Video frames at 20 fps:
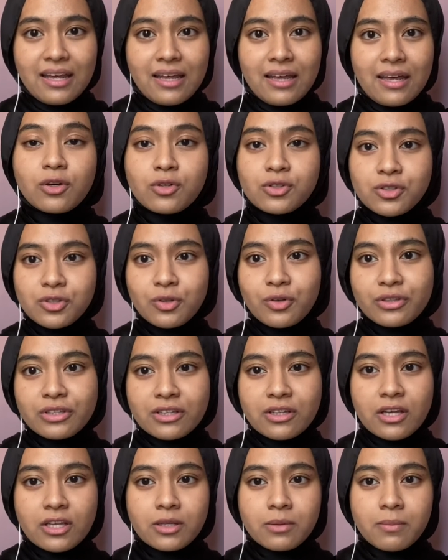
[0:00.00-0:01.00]
Also noted
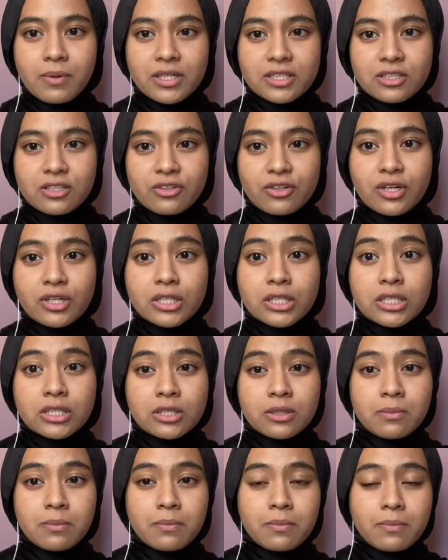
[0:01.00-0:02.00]
that the bacteria could
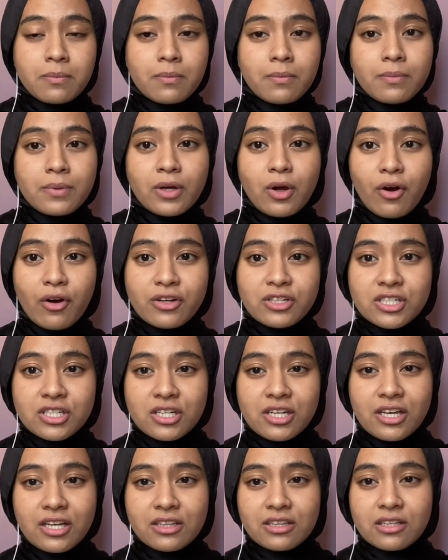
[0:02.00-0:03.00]
be
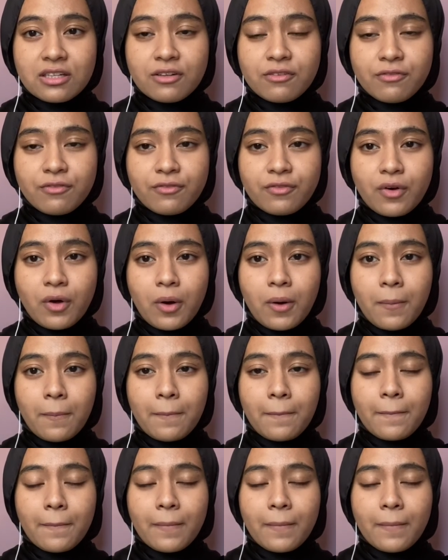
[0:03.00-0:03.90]
originated from